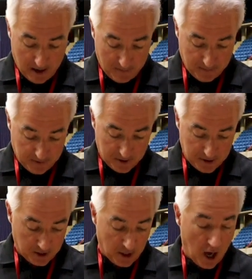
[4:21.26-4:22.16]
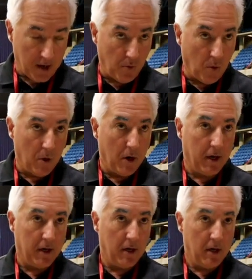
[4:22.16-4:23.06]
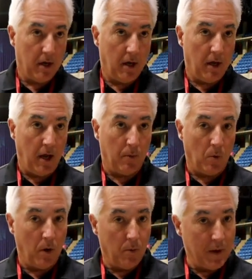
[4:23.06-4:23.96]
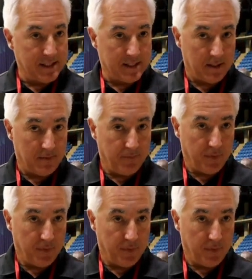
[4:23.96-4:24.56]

Yeah. To Lonnie Warwick and Roy Winston.